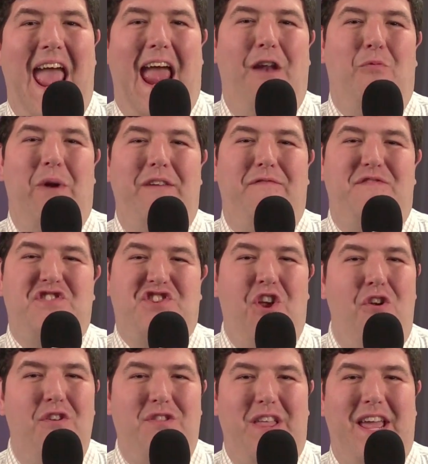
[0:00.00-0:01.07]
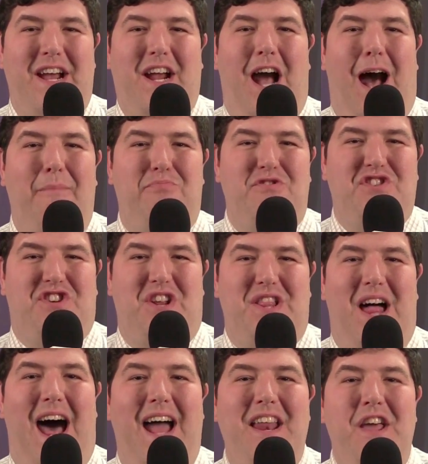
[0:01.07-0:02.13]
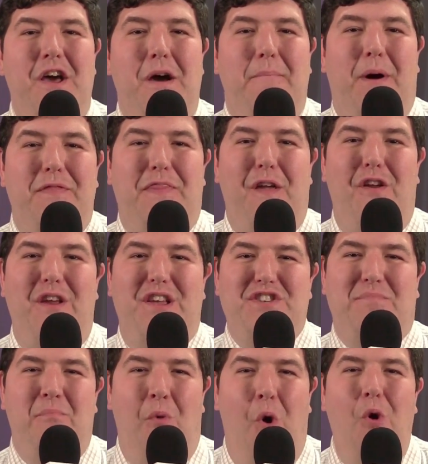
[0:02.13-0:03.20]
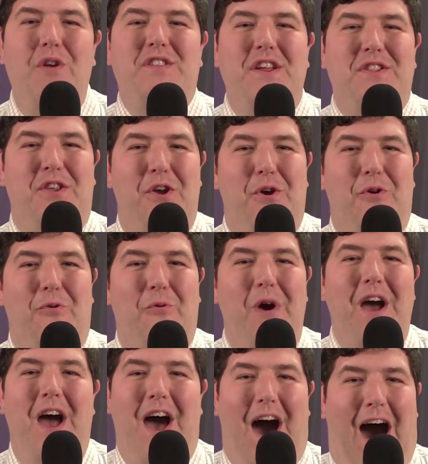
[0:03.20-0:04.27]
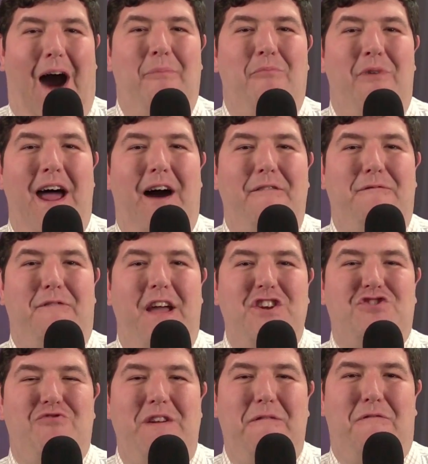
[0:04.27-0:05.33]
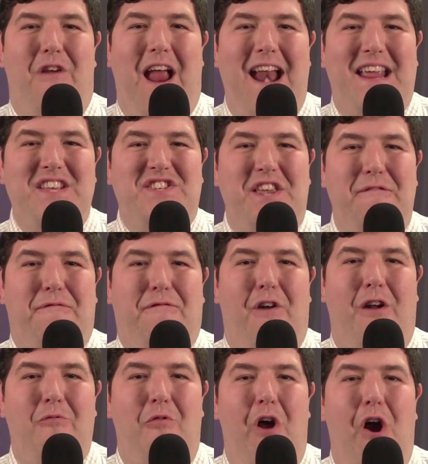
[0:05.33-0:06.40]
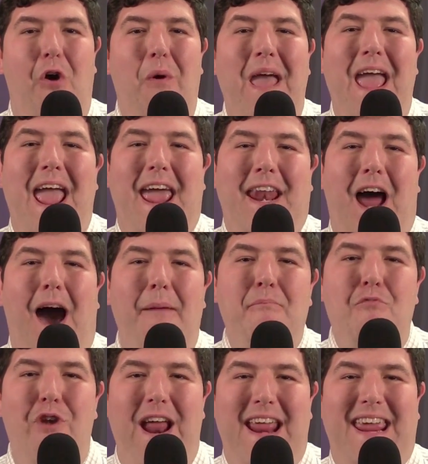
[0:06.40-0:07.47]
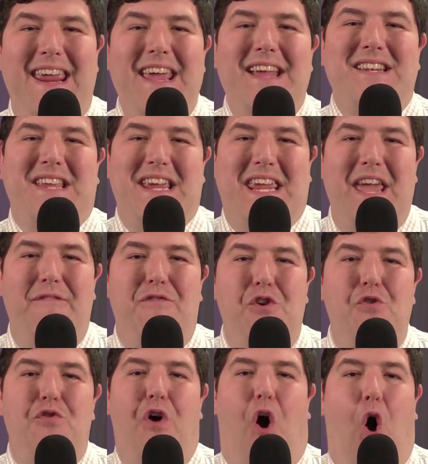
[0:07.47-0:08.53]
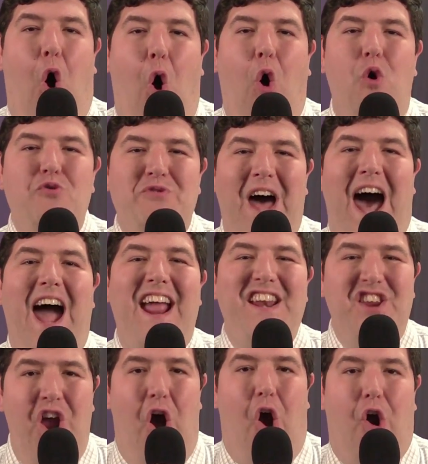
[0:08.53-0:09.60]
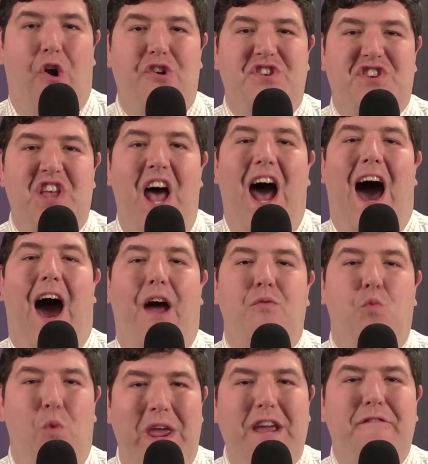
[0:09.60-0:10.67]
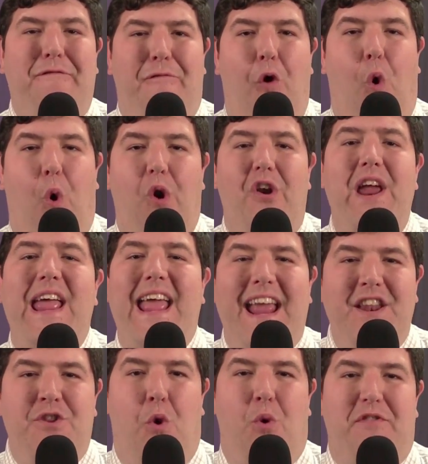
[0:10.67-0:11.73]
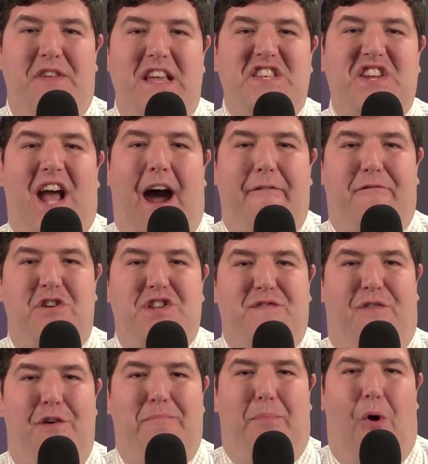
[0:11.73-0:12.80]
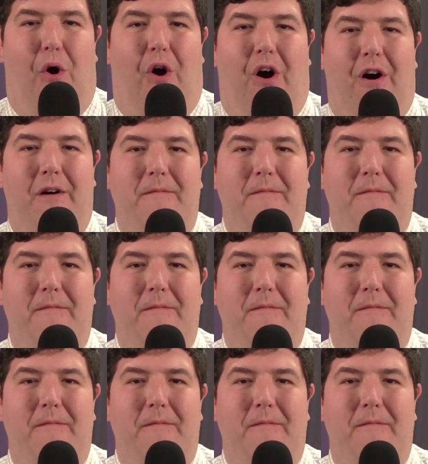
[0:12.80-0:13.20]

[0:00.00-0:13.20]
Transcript: and we've certainly accomplished a lot, but there is more to do. I'm Ralph Ventre for NEC Front Row, and I'm ready to give you the whole 9 yards on Week 4 in Northeast Conference football.